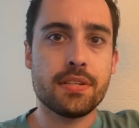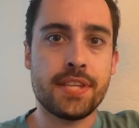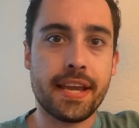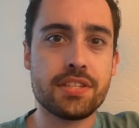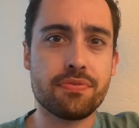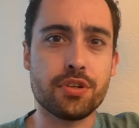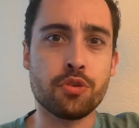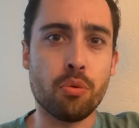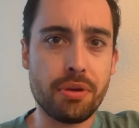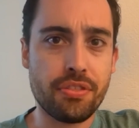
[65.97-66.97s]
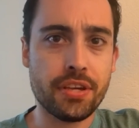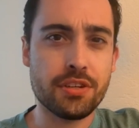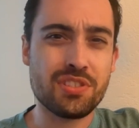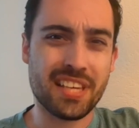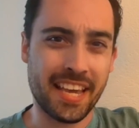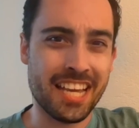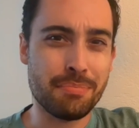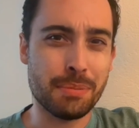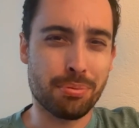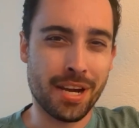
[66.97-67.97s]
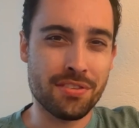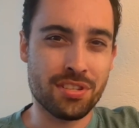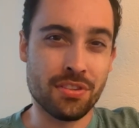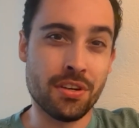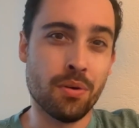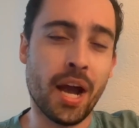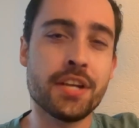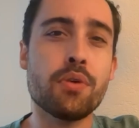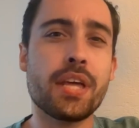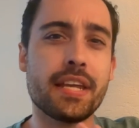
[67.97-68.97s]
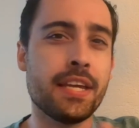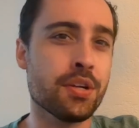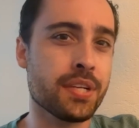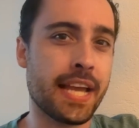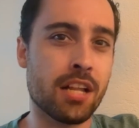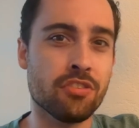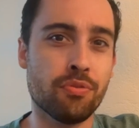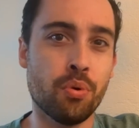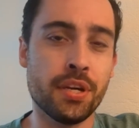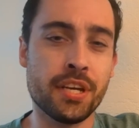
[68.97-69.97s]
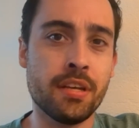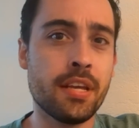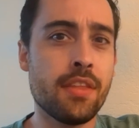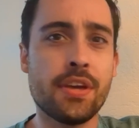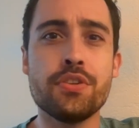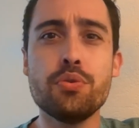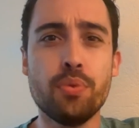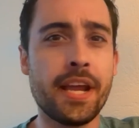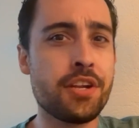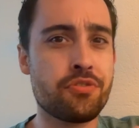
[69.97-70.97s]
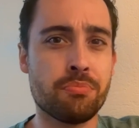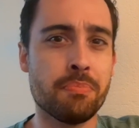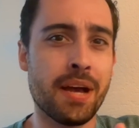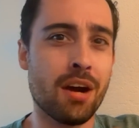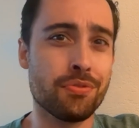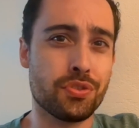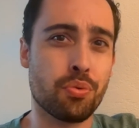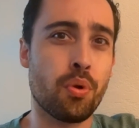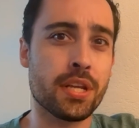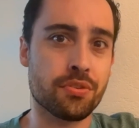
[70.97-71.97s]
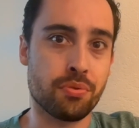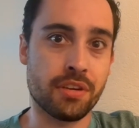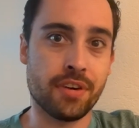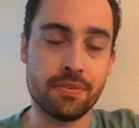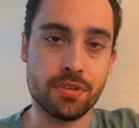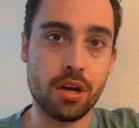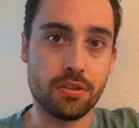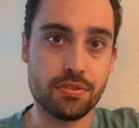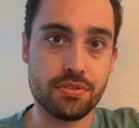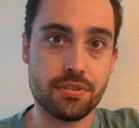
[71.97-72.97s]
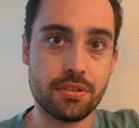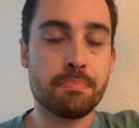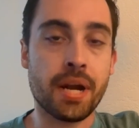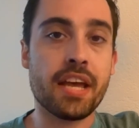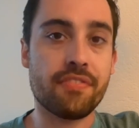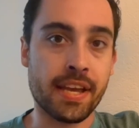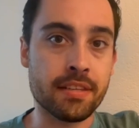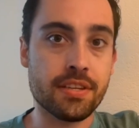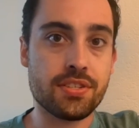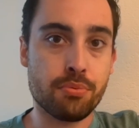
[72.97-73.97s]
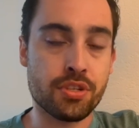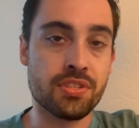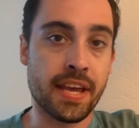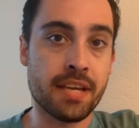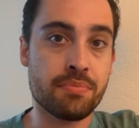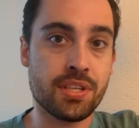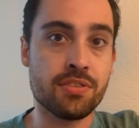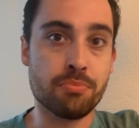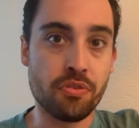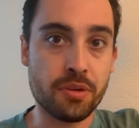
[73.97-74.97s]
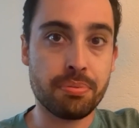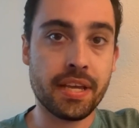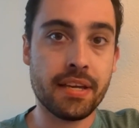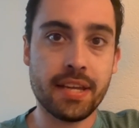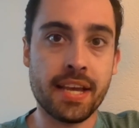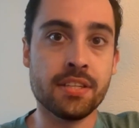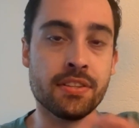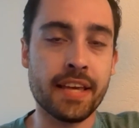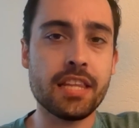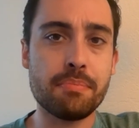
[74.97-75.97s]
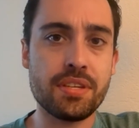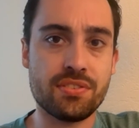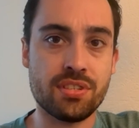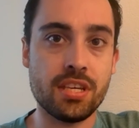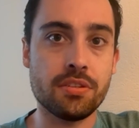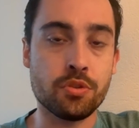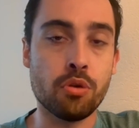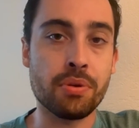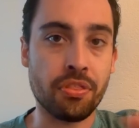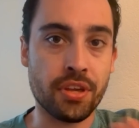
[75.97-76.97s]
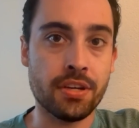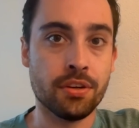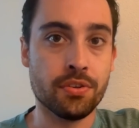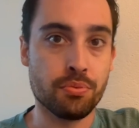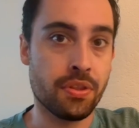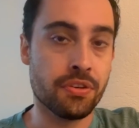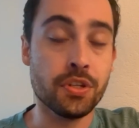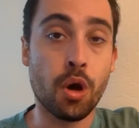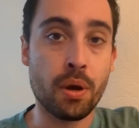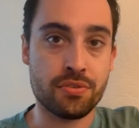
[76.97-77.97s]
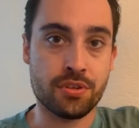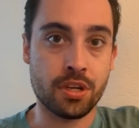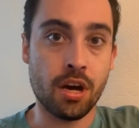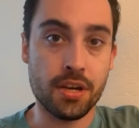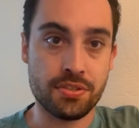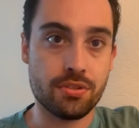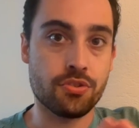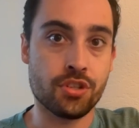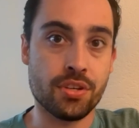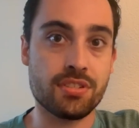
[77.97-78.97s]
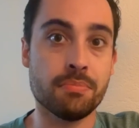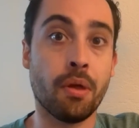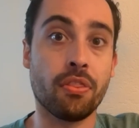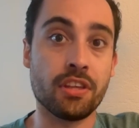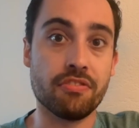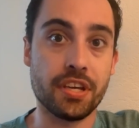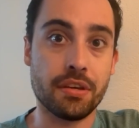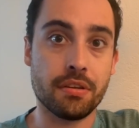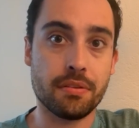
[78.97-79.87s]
Tickets for Dolby theaters can be pricey though. I know that here in California, they do range from about $20 to $25. But I have A-List, which is AMC's movie plan, and they let me see Dolby theaters with no extra cost, just the monthly fee.